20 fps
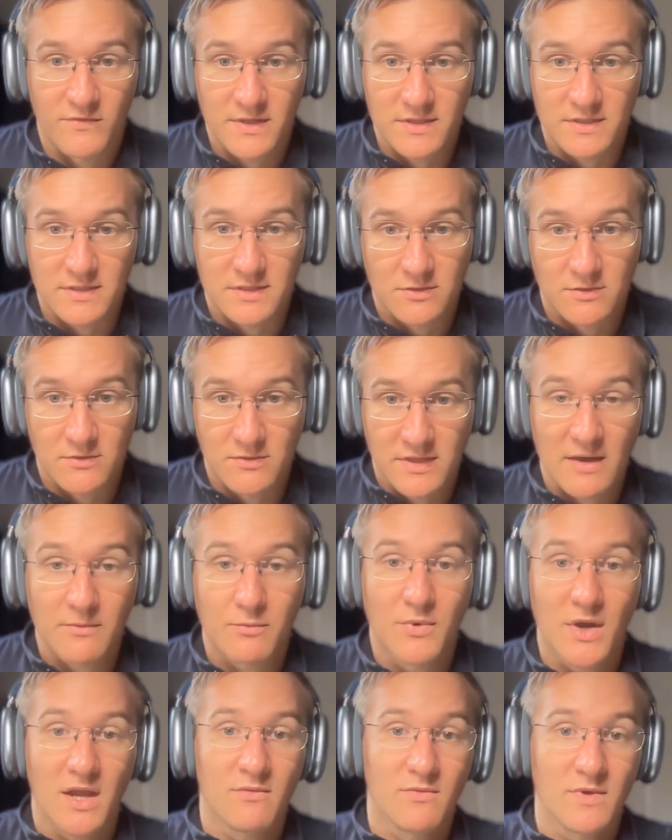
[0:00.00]
And so that
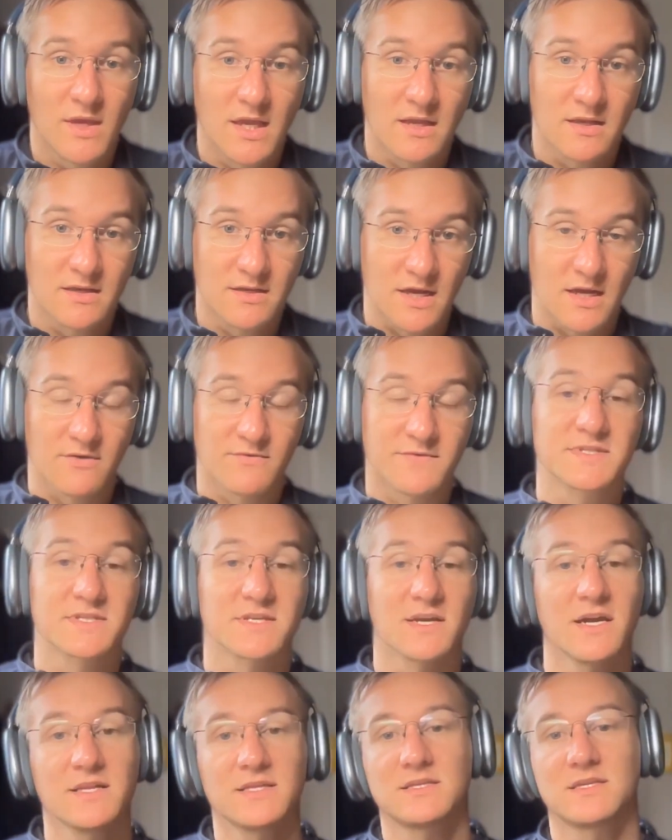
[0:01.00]
way we can kind of
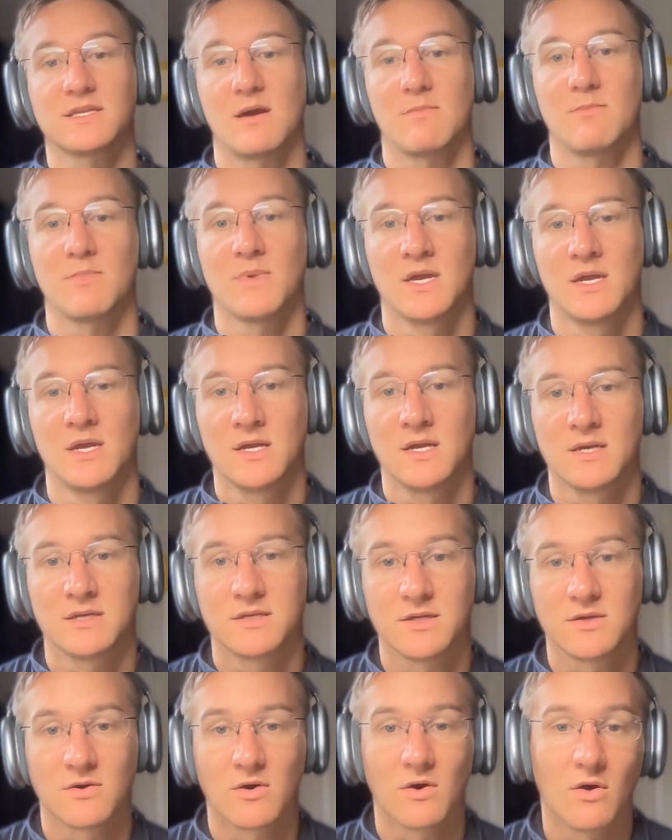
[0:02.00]
sidestep
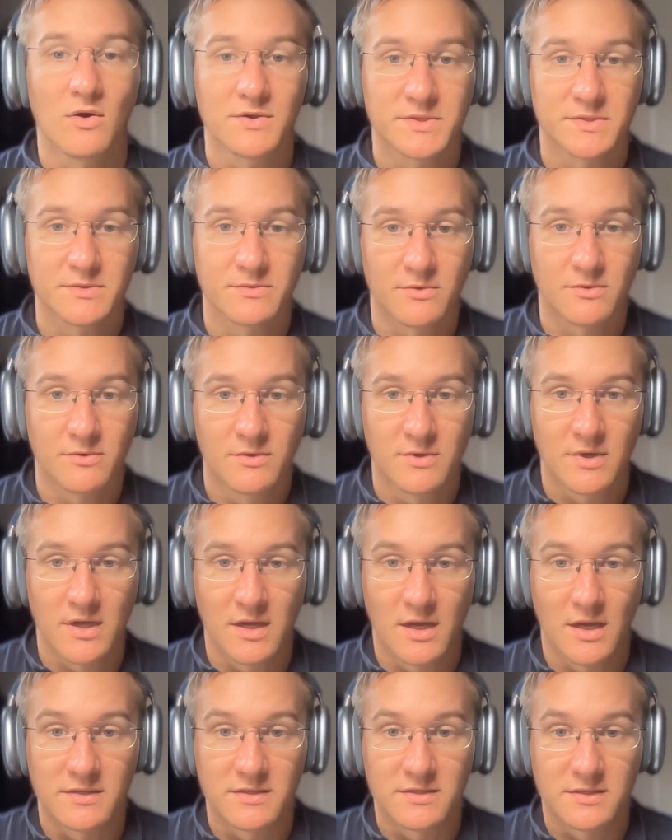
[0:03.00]
the causal
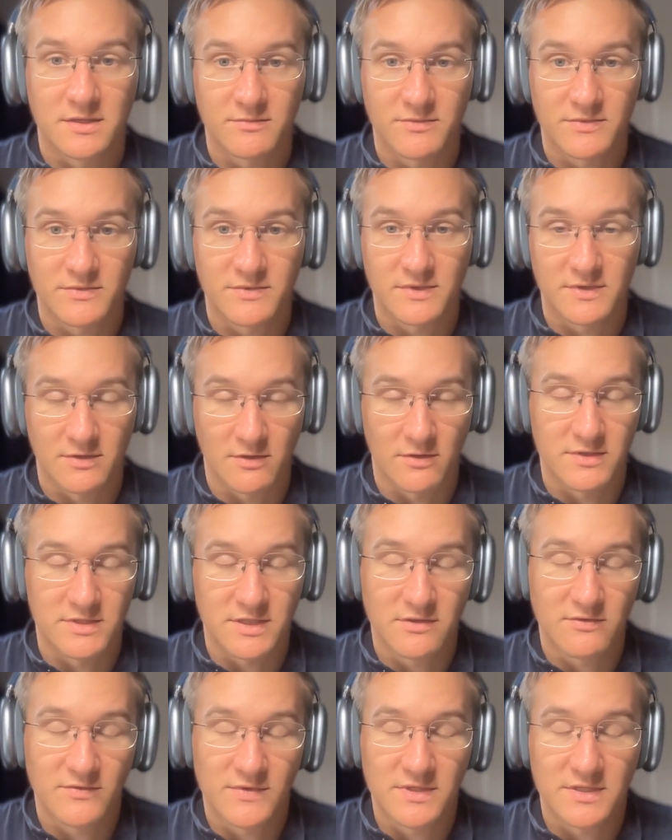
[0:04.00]

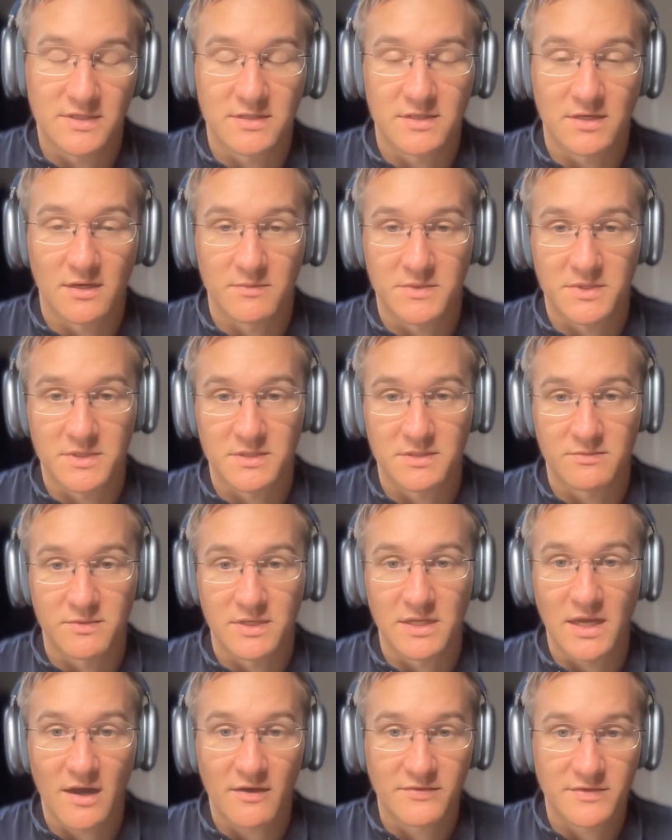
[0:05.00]
inference assumptions
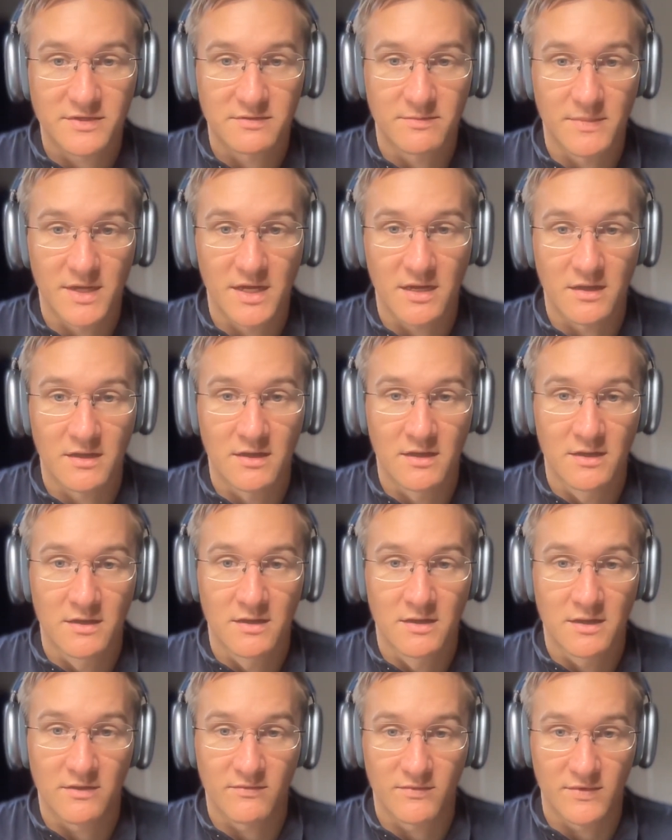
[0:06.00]
we'd have to make
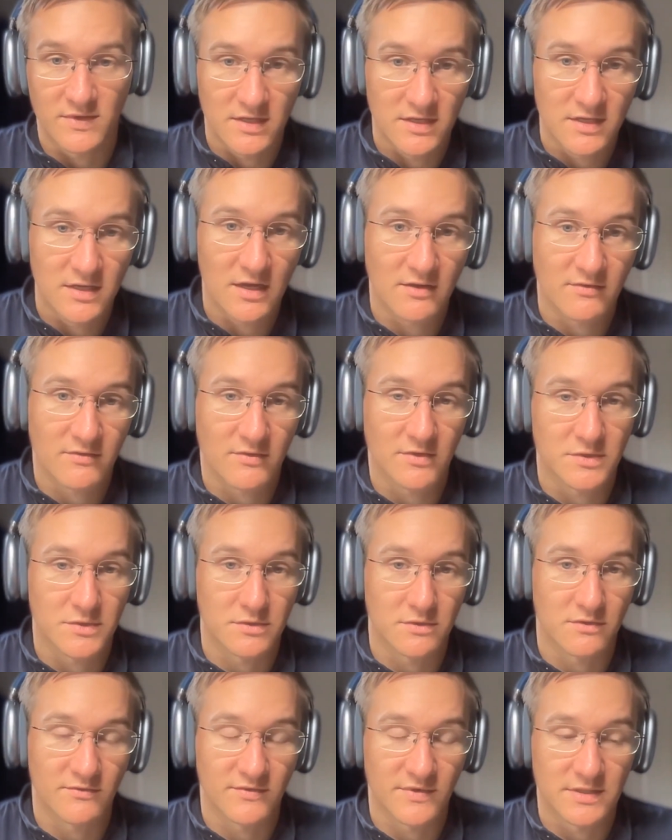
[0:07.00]
if we didn't have
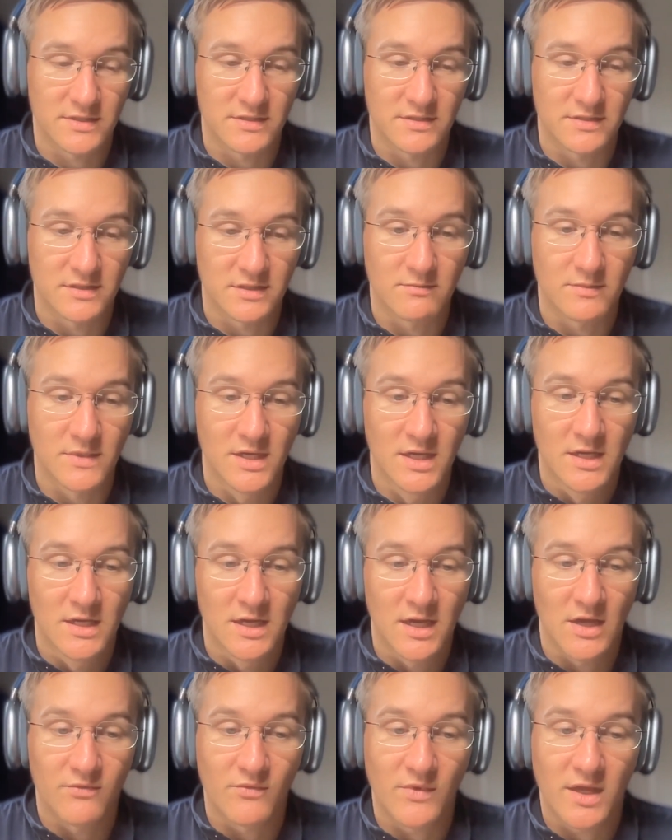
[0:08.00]
control over the system,
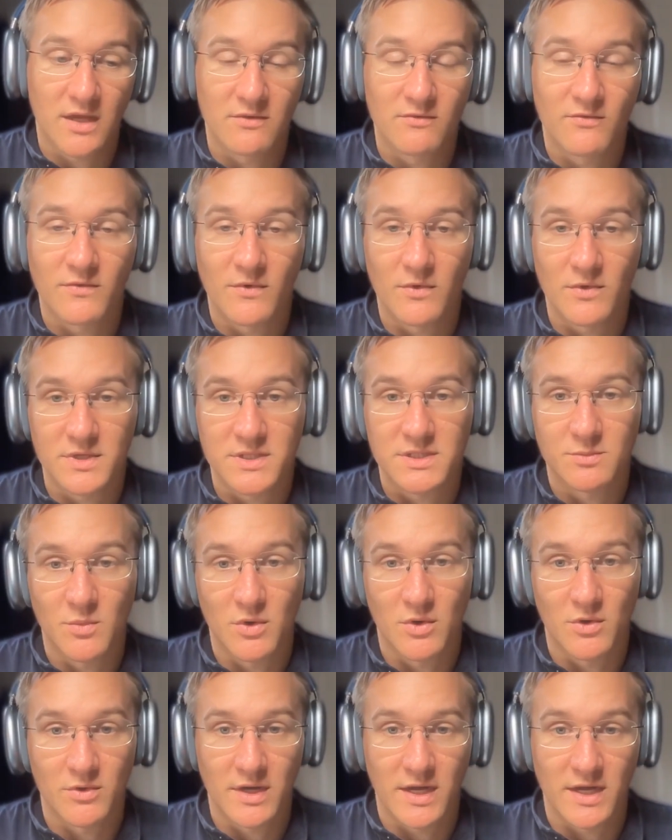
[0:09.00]
and we can focus
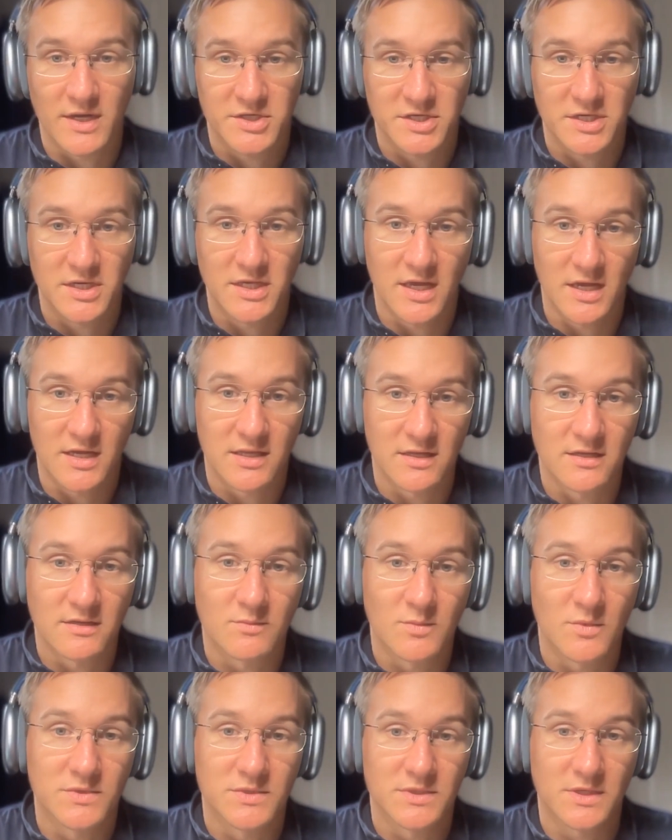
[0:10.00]
more on actually getting the
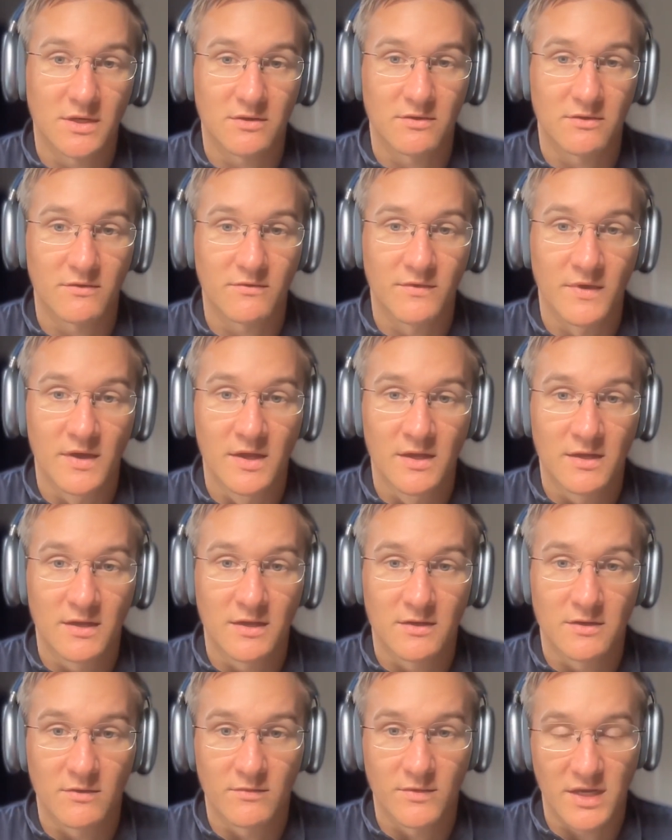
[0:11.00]
most out of
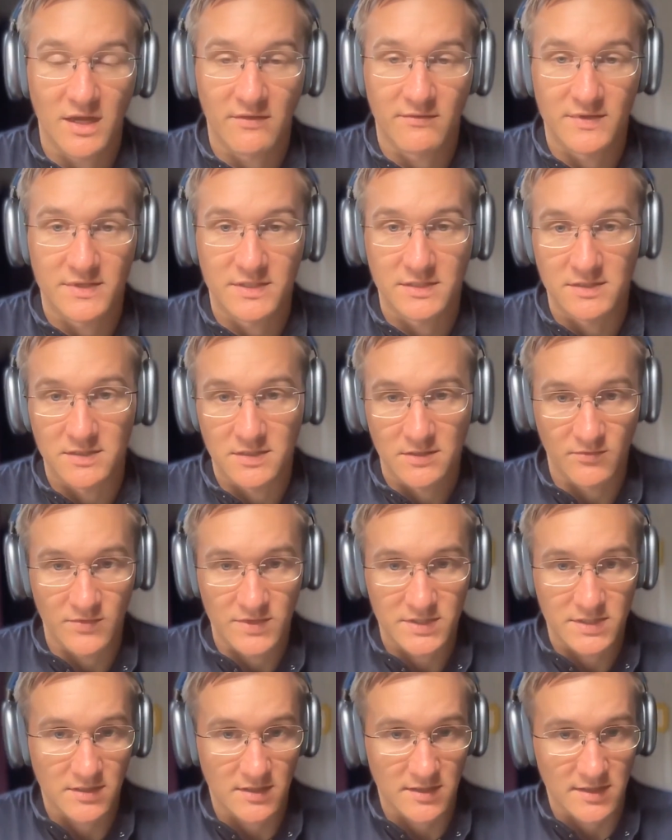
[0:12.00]
whatever system we're
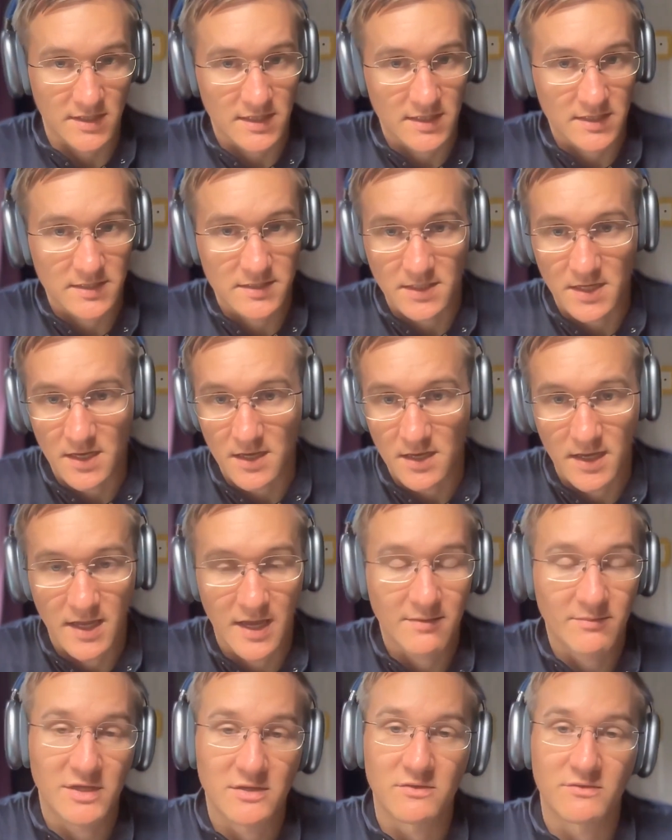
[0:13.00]
studying. Let's say a
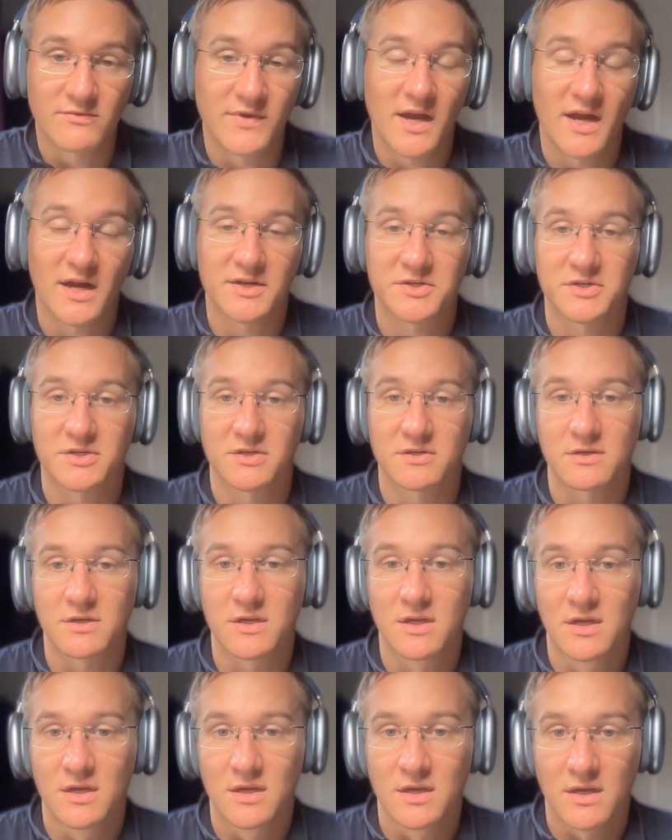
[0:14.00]
chemical reaction,
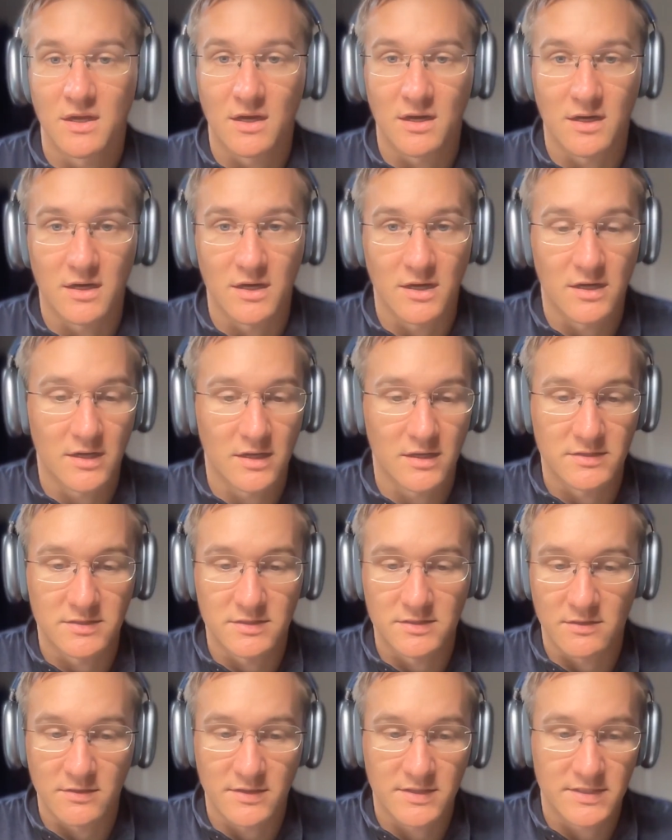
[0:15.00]
a
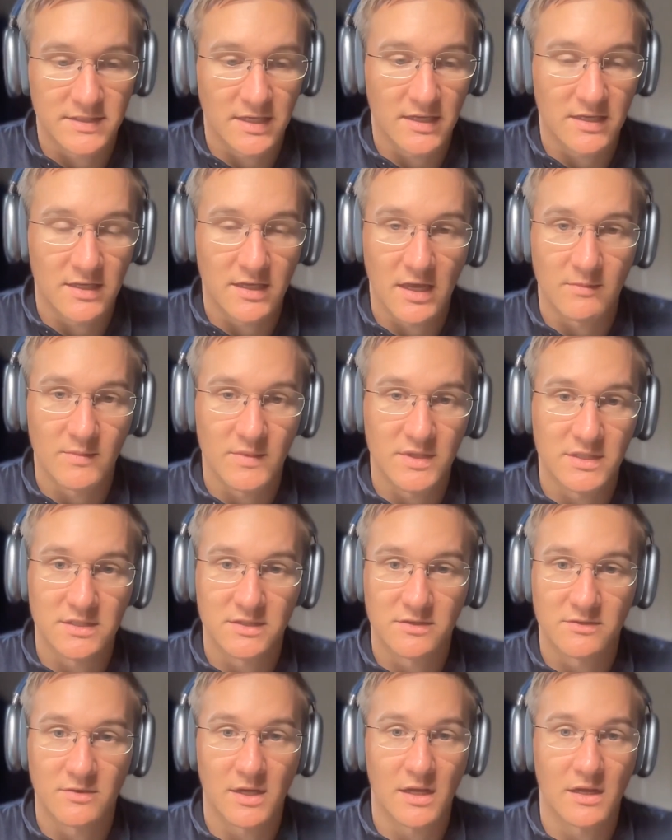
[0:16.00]
solid state
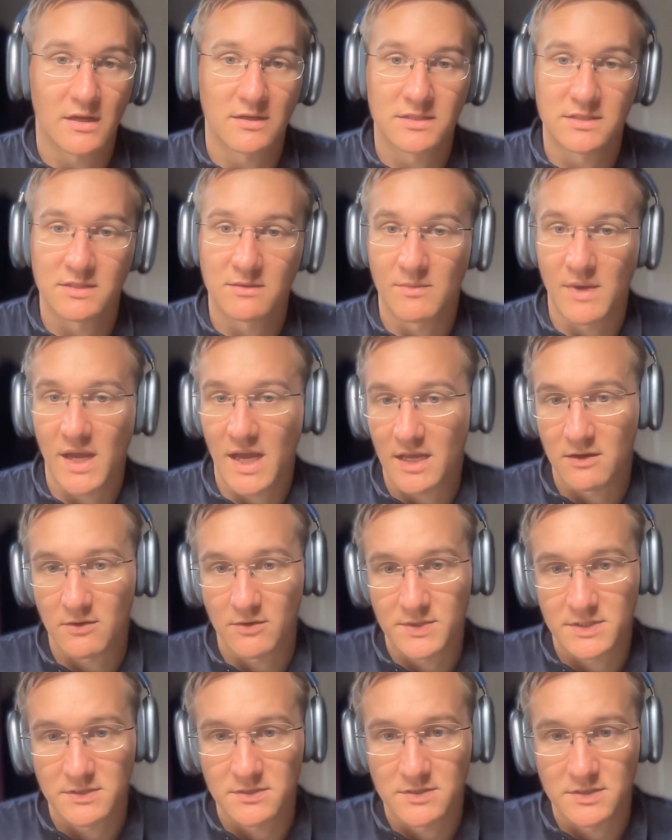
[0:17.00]
chemistry, some
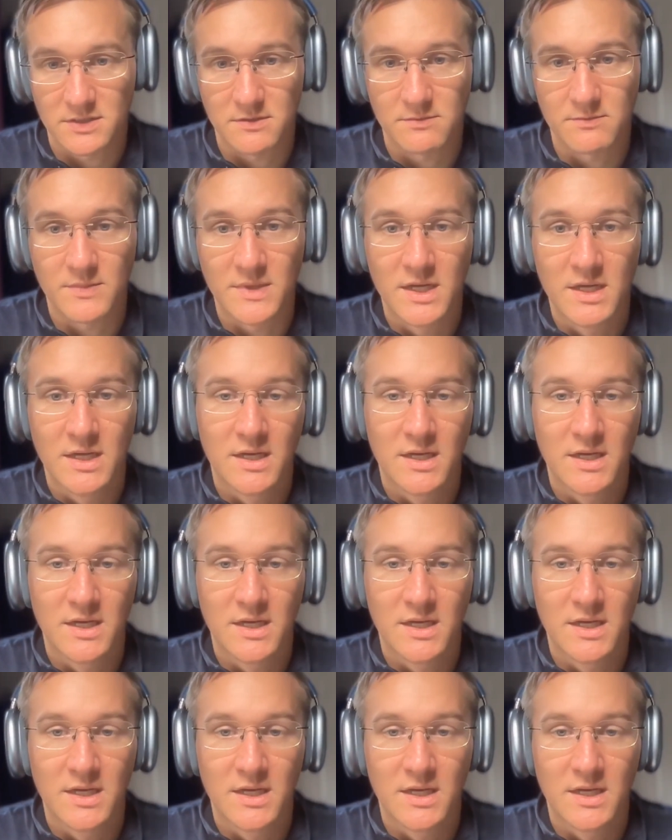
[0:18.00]
alloy system.